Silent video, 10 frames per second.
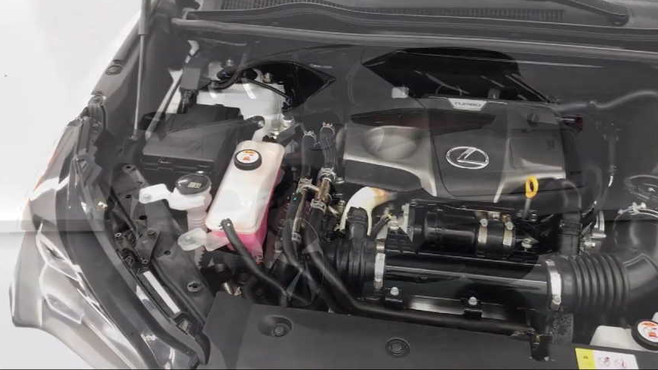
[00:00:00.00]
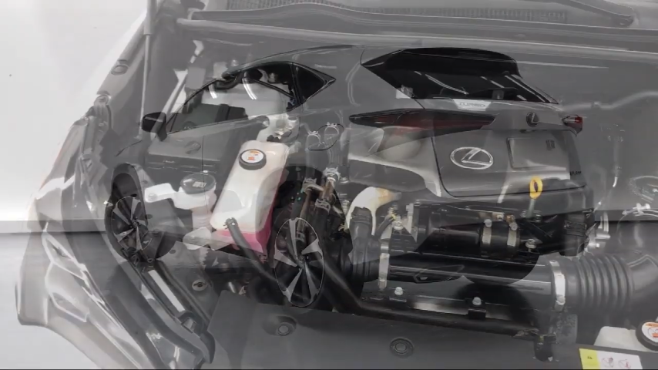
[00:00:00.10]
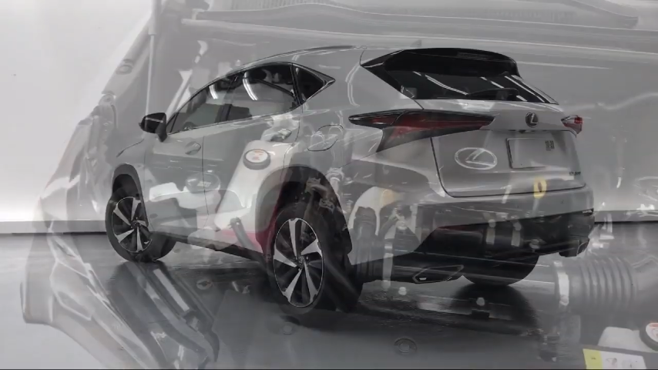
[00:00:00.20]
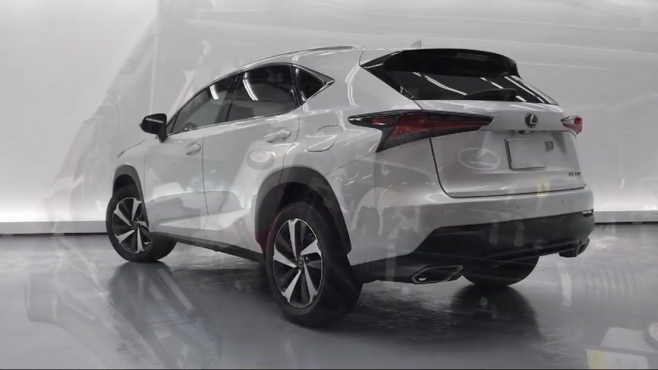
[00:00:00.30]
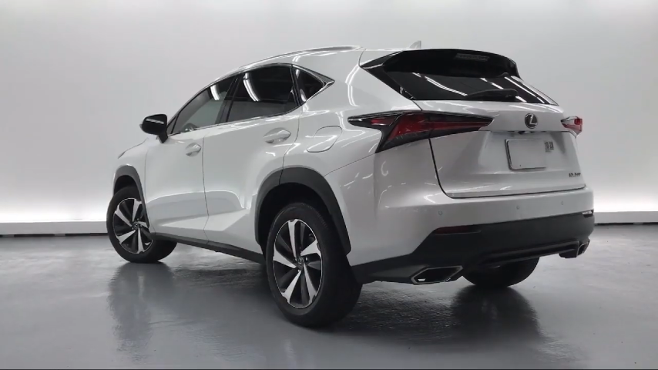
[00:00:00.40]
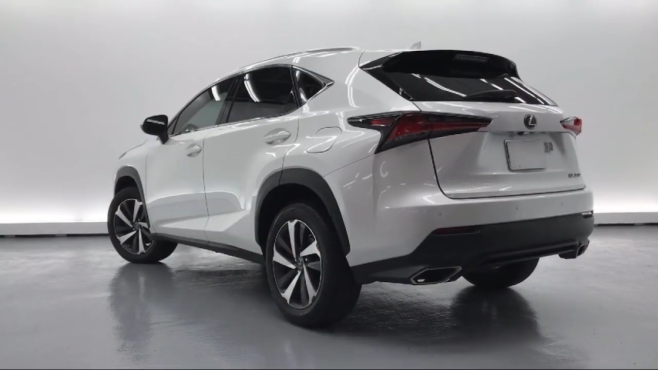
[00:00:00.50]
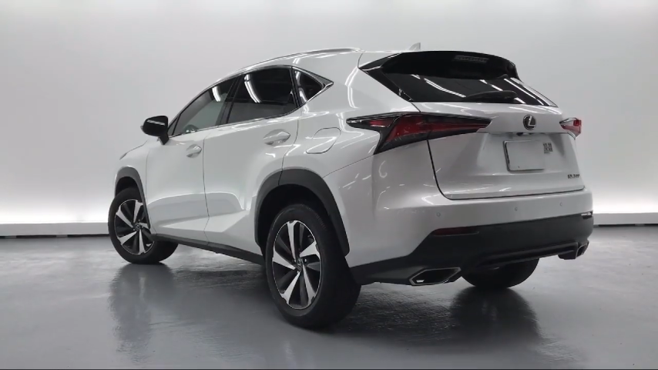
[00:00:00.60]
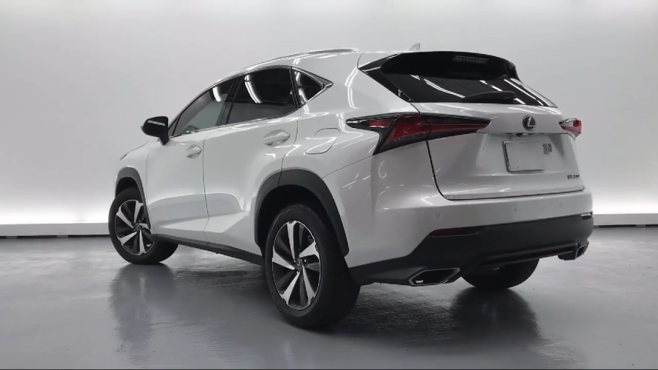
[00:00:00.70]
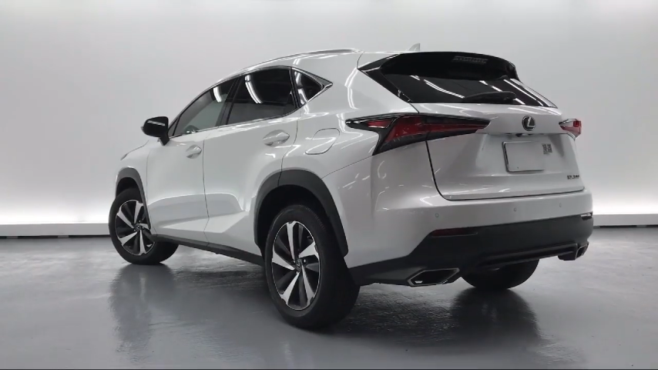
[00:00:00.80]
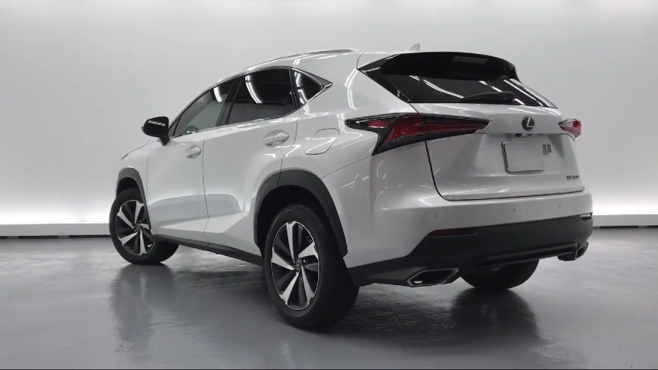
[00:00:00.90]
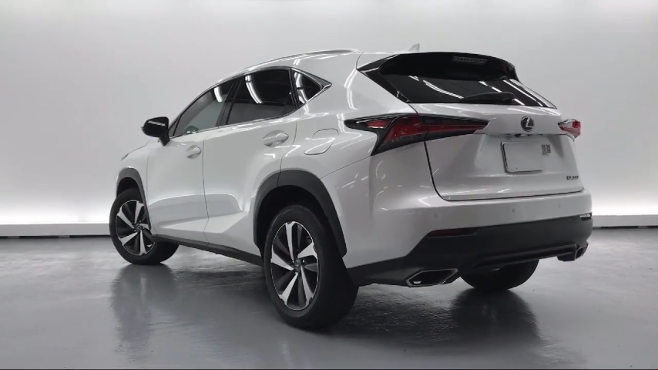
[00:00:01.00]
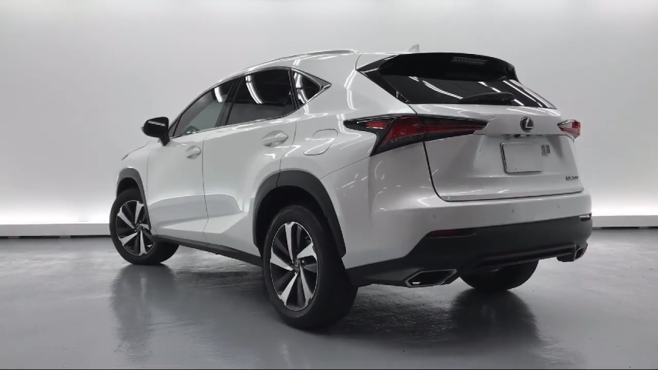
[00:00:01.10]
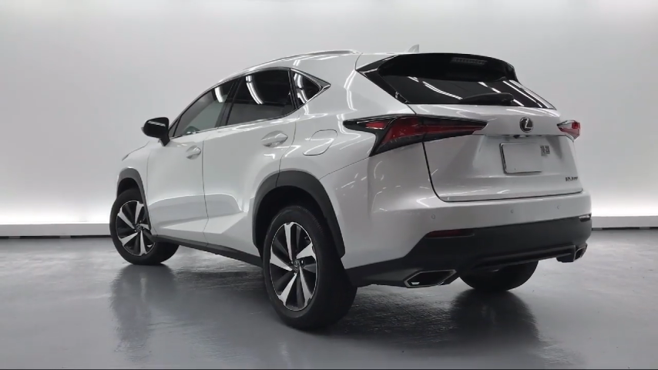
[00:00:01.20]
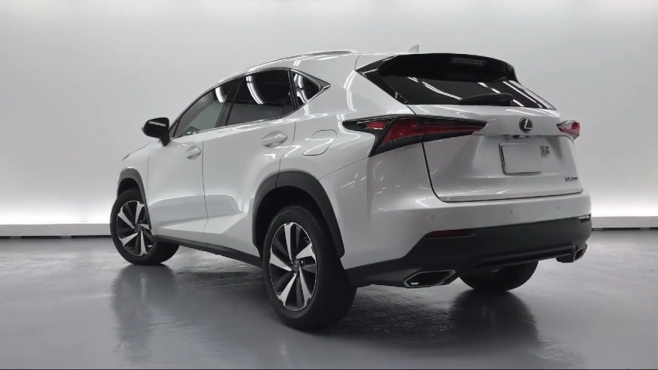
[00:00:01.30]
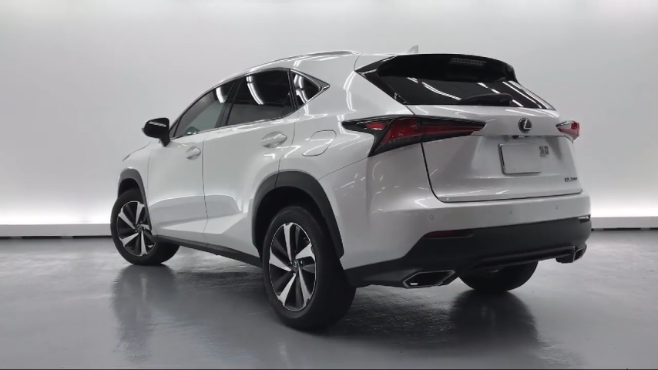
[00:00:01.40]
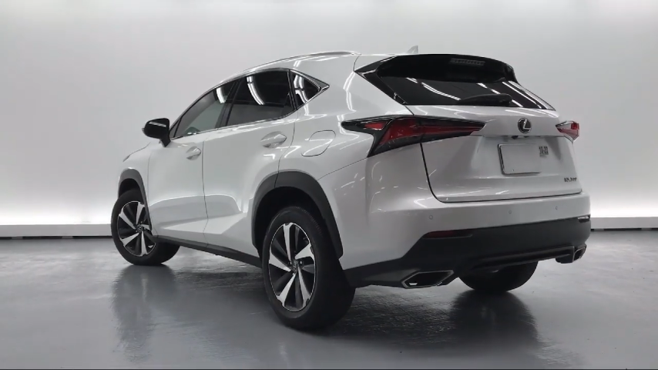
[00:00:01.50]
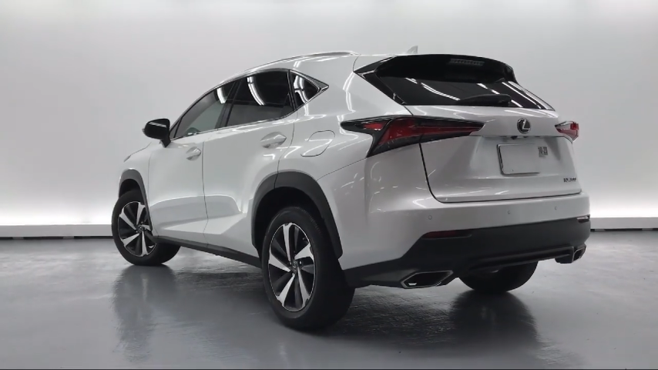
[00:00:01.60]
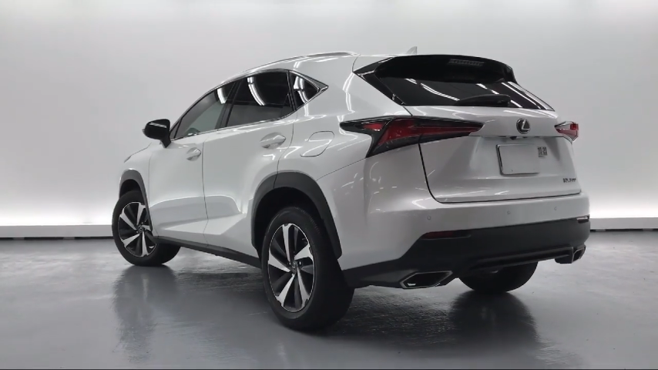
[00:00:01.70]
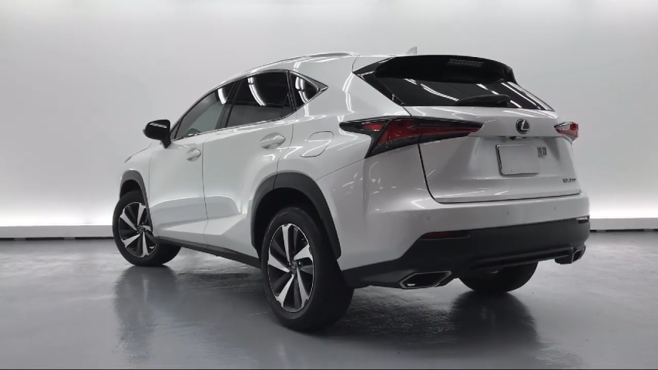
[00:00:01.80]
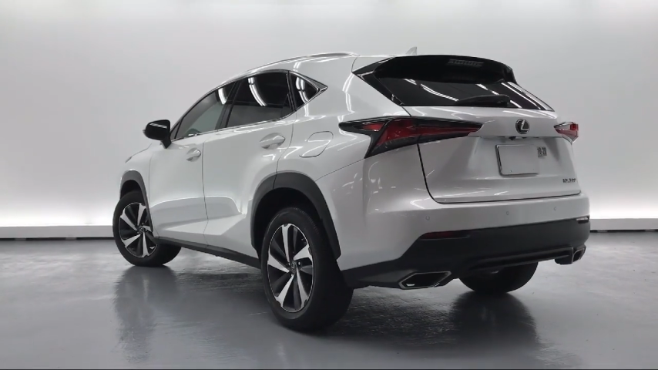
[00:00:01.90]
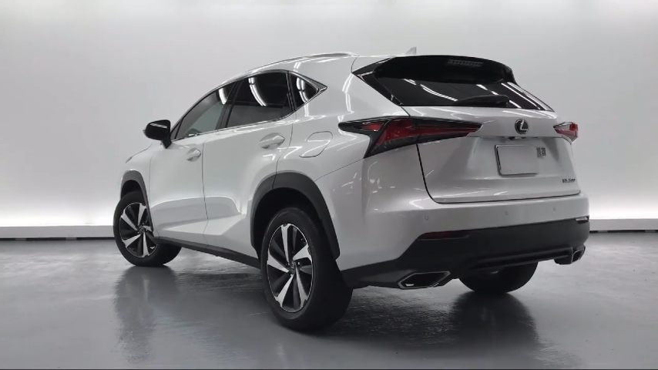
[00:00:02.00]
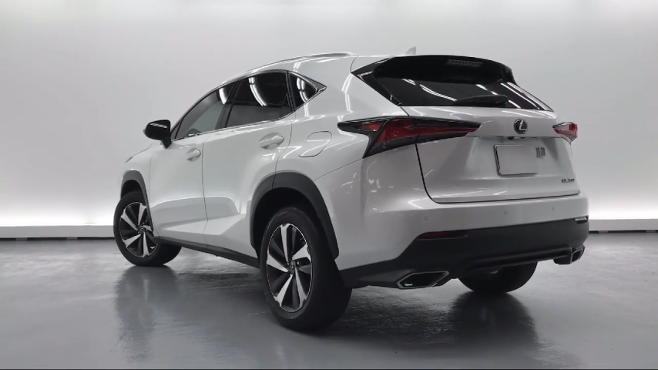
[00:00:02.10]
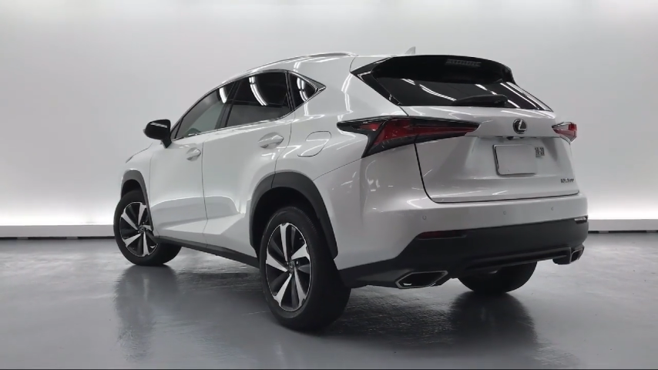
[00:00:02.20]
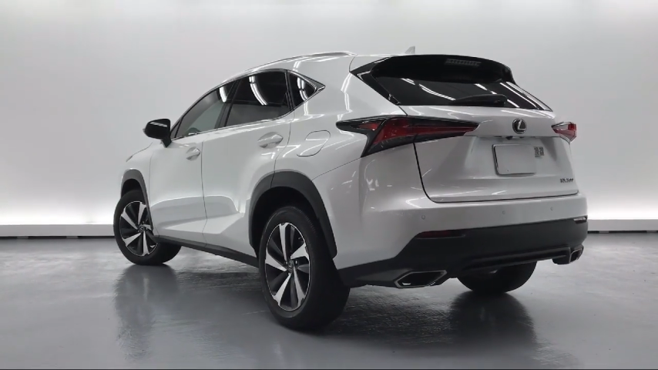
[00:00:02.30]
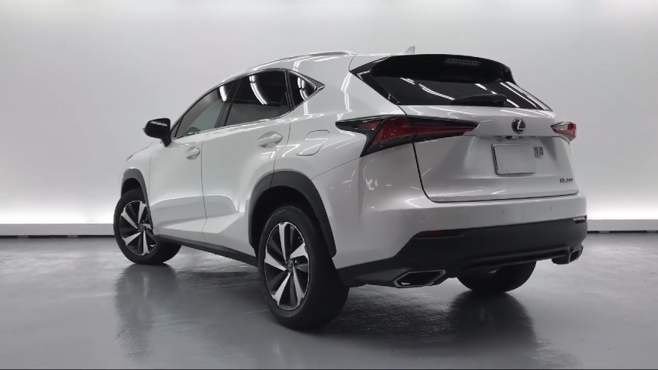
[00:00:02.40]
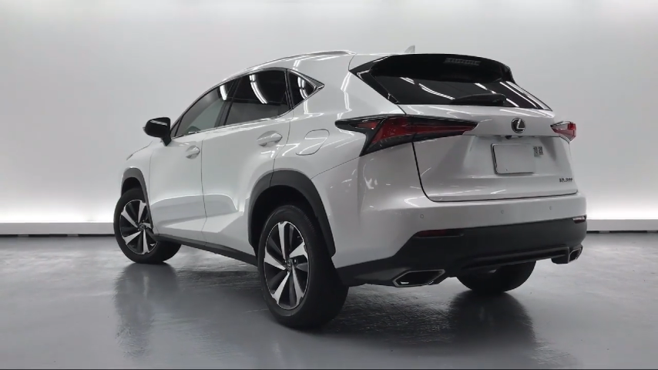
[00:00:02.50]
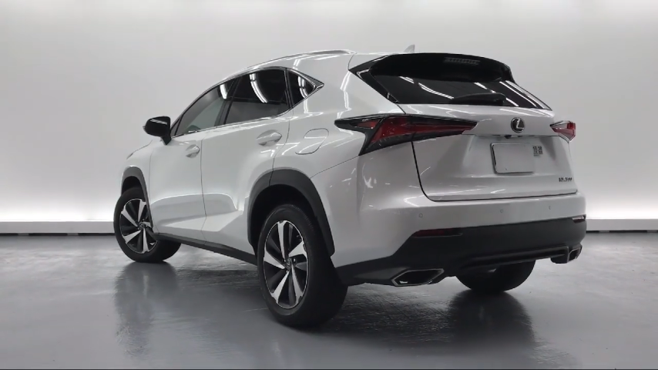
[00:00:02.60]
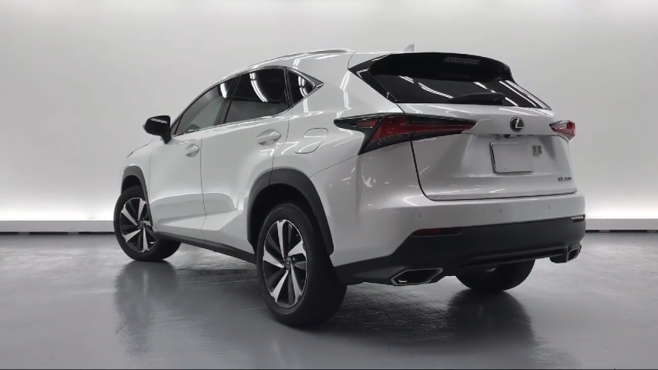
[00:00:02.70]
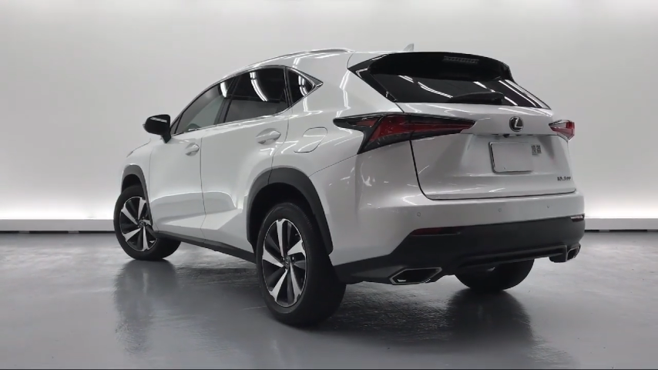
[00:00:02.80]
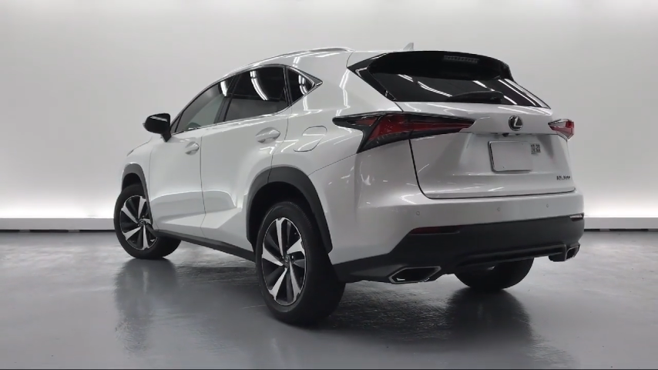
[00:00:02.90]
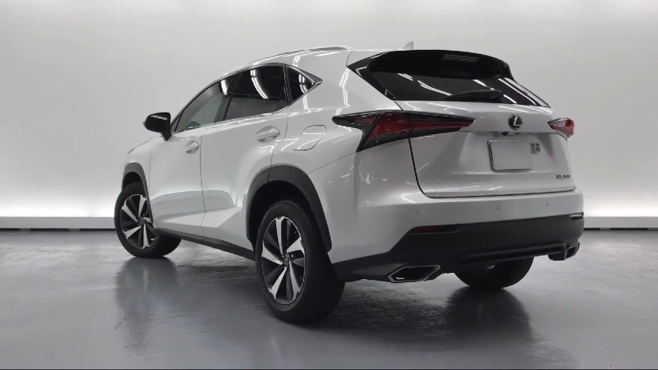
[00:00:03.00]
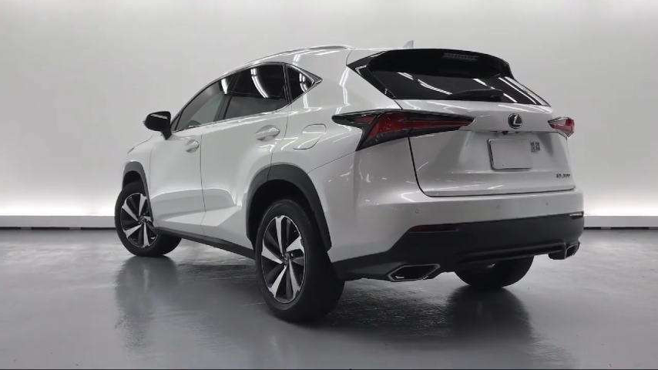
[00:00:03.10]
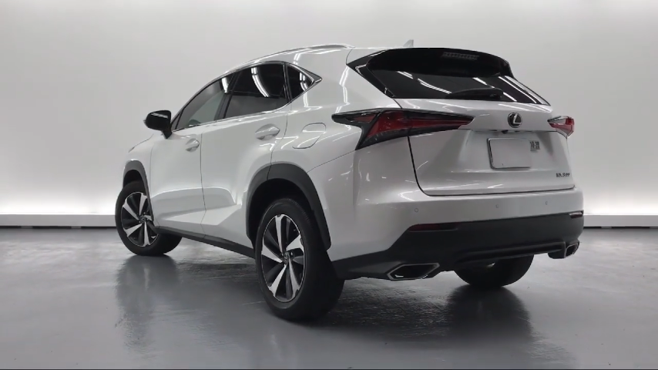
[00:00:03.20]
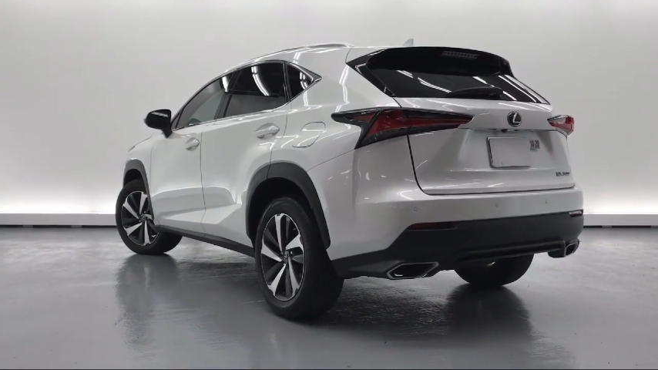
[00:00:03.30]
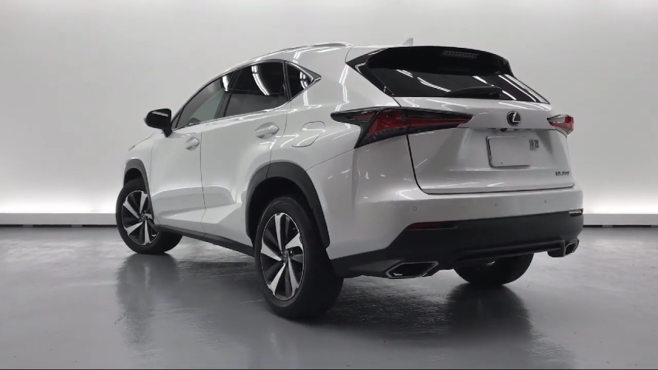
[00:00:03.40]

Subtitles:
No face is visible, so there are no lips to read.